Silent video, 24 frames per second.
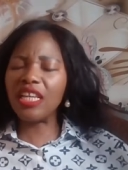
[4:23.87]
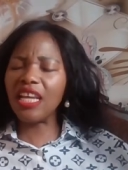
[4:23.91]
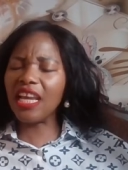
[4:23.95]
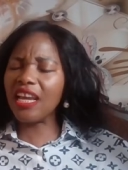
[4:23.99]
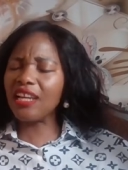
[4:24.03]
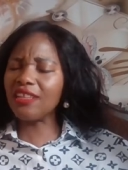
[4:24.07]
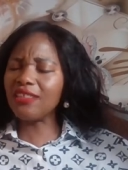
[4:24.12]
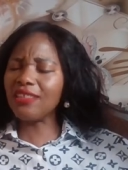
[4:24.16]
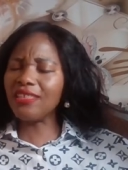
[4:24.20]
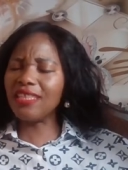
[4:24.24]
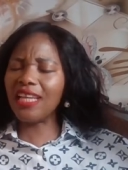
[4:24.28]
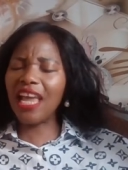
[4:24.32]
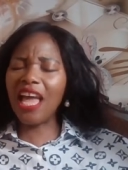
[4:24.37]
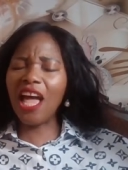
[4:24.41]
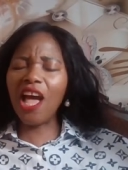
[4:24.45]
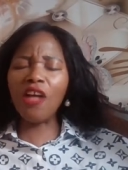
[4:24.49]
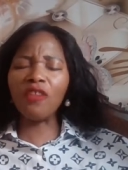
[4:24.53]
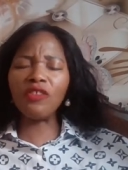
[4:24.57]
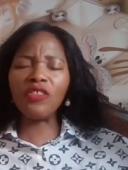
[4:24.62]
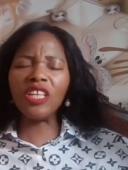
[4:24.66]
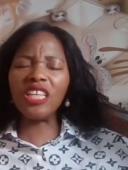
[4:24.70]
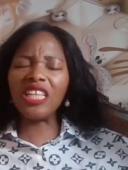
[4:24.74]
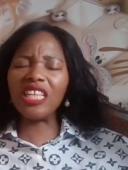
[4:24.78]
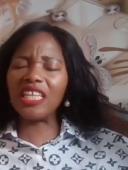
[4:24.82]
tear
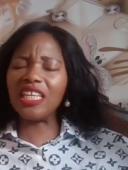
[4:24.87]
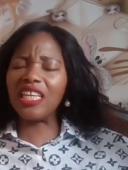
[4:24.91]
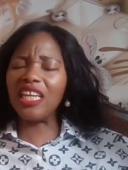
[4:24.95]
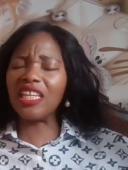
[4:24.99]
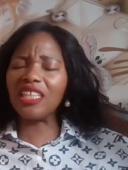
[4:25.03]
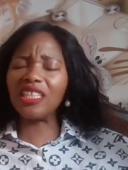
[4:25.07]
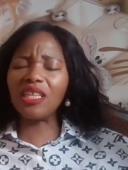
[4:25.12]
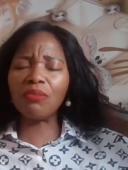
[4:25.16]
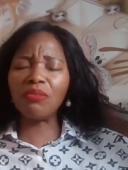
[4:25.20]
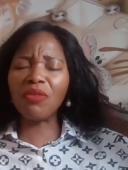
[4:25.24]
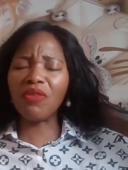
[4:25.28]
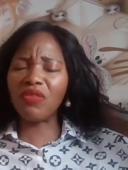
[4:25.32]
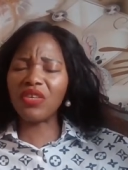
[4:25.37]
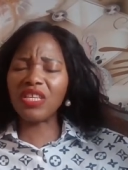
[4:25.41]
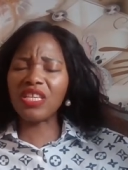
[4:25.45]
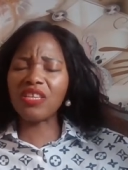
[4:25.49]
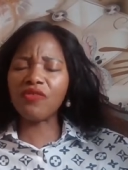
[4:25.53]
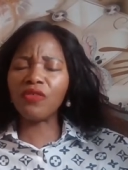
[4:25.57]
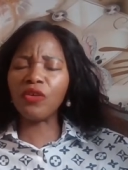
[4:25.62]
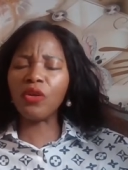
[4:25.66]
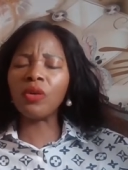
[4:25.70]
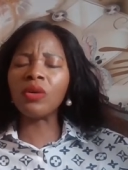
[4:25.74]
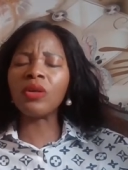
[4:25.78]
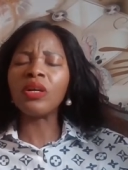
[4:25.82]
down the kingdom of
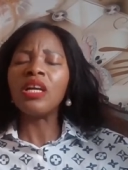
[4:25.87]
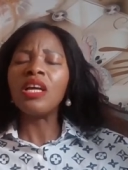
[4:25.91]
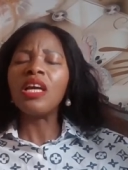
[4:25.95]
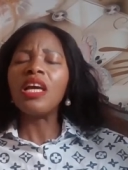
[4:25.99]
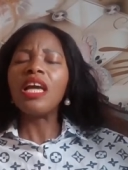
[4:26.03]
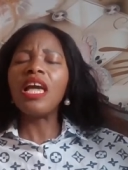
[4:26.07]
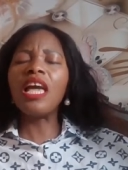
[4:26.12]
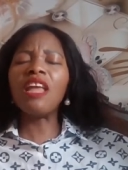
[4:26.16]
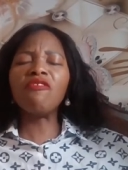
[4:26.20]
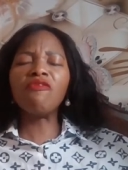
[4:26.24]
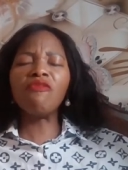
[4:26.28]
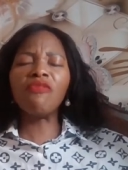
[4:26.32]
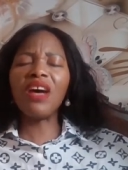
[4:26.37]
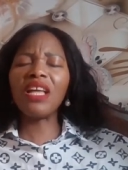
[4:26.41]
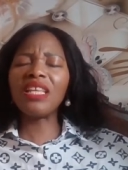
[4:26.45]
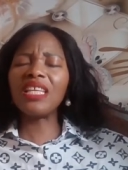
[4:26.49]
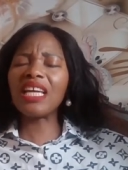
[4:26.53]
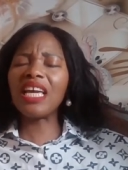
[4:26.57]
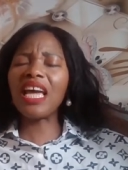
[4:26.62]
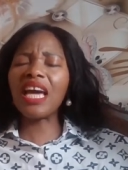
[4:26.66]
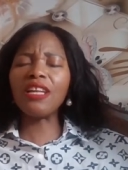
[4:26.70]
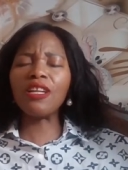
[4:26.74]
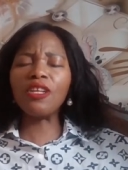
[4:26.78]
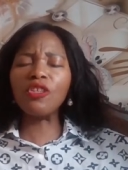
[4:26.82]
evil. And Father
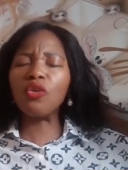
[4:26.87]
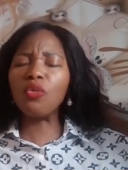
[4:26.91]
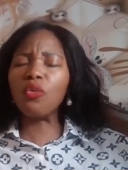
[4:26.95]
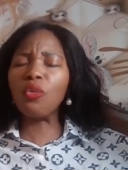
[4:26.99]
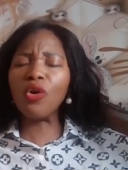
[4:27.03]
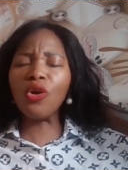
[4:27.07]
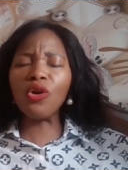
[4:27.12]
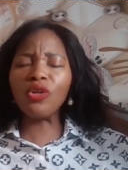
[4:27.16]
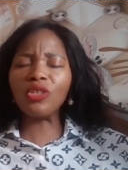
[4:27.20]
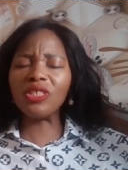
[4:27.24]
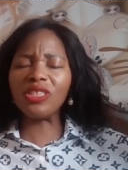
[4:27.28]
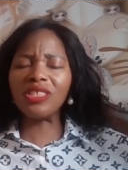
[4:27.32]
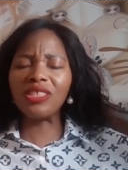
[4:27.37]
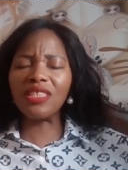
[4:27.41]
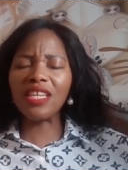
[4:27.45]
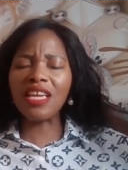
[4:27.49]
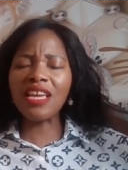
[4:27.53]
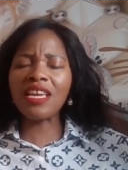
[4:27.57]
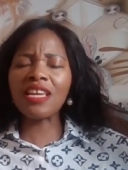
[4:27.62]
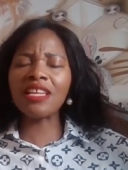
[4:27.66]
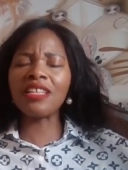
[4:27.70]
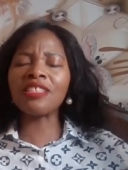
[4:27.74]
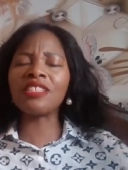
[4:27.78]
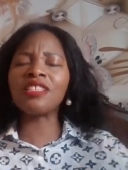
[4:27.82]
God, on the world
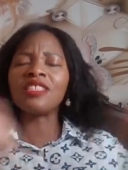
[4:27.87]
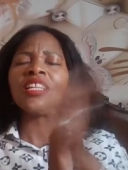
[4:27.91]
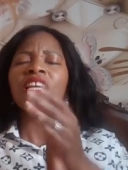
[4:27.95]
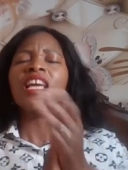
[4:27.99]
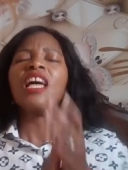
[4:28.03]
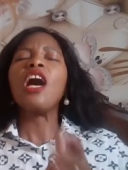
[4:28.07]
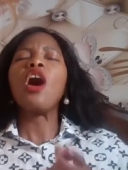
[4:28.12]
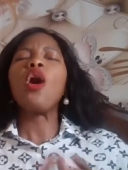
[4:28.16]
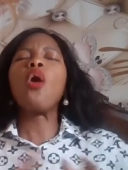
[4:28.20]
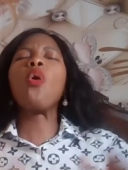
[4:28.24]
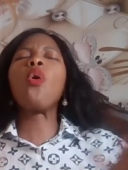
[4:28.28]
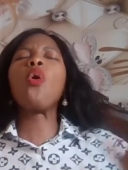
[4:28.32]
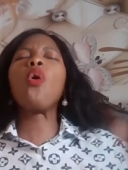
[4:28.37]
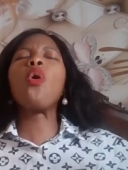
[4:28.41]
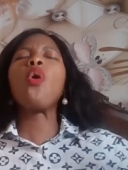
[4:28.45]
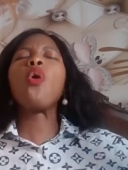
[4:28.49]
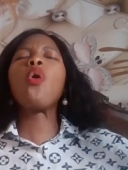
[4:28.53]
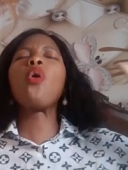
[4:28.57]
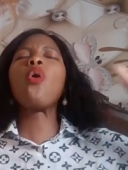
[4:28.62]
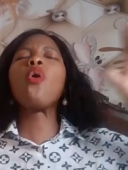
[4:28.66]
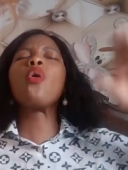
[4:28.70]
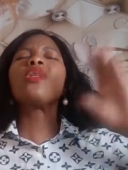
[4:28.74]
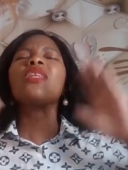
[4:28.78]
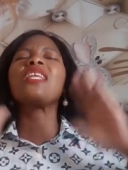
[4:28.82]
stage,
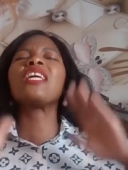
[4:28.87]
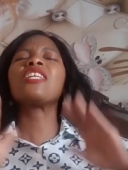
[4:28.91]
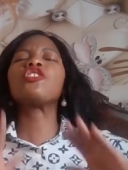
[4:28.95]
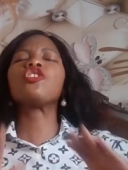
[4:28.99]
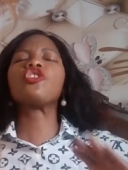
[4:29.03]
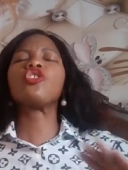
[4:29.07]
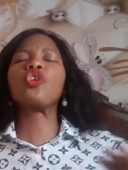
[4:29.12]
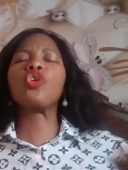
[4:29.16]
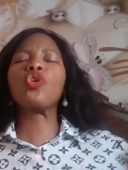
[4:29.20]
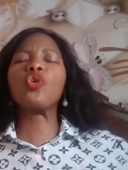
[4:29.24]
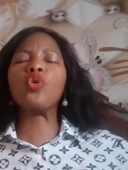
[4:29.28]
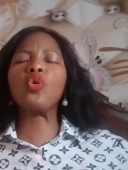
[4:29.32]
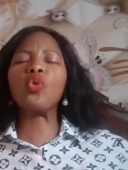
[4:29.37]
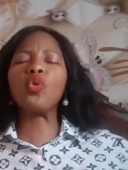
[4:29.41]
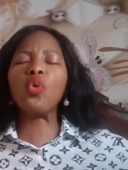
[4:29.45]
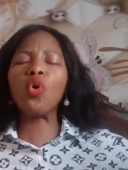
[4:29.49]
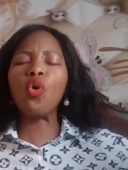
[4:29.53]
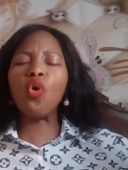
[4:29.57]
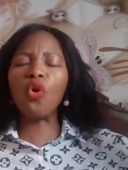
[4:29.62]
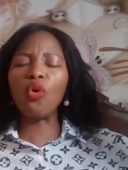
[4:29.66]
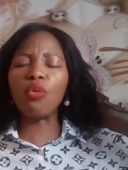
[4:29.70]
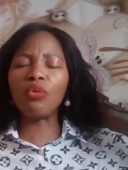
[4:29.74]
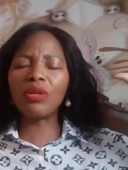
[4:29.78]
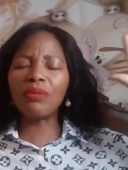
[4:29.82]
Oh, let your
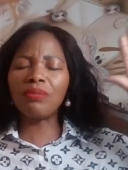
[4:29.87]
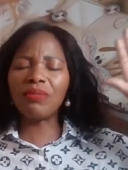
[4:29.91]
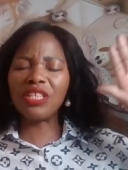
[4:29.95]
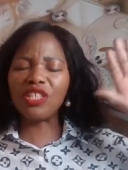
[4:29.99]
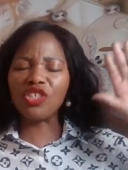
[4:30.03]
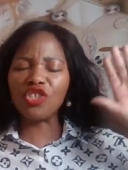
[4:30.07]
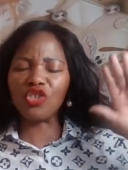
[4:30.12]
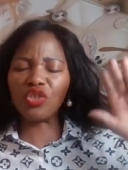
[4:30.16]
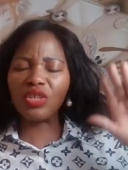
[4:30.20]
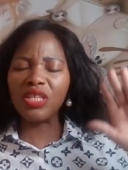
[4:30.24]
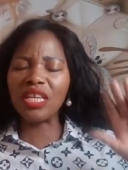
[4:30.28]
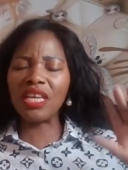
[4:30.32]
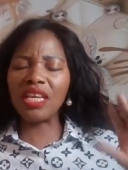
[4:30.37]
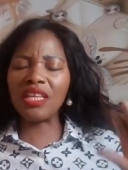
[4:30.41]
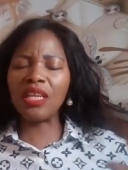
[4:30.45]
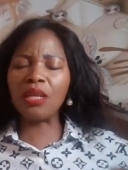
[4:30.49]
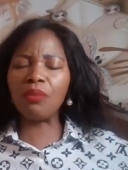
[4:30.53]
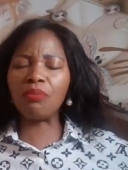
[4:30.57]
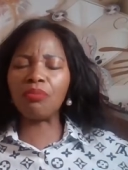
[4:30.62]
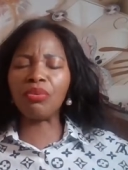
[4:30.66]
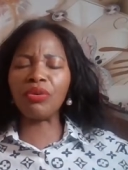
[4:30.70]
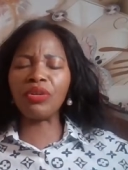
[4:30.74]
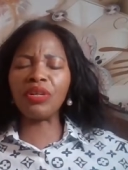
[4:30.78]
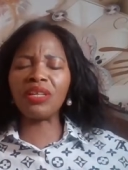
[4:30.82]
glory be seen
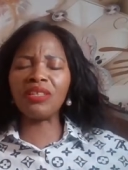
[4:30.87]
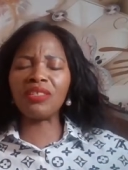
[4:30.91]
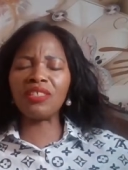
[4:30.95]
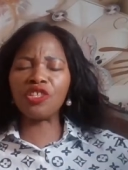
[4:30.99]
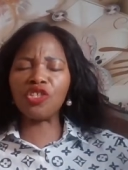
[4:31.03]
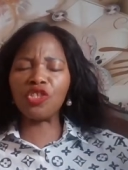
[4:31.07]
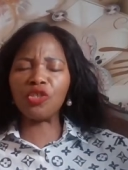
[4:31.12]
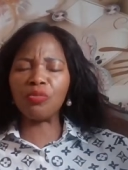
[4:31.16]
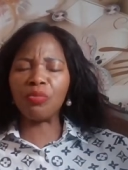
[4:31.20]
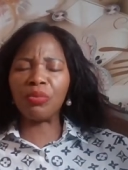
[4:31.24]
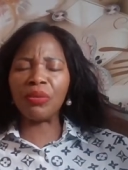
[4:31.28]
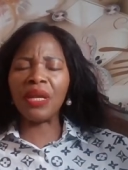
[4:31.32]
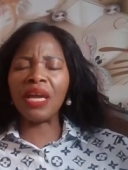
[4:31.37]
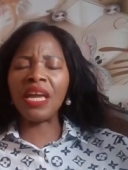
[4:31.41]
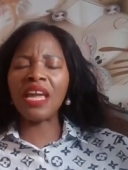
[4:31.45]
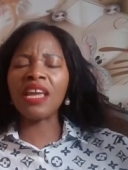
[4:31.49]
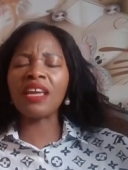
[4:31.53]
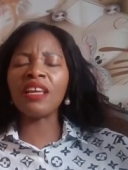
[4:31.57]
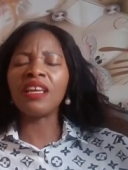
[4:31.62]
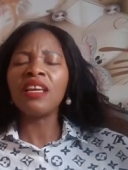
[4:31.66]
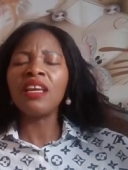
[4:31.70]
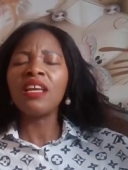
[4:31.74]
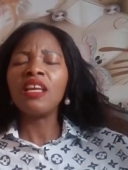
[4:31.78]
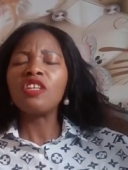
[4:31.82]
and put on
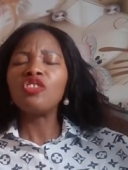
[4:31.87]
display.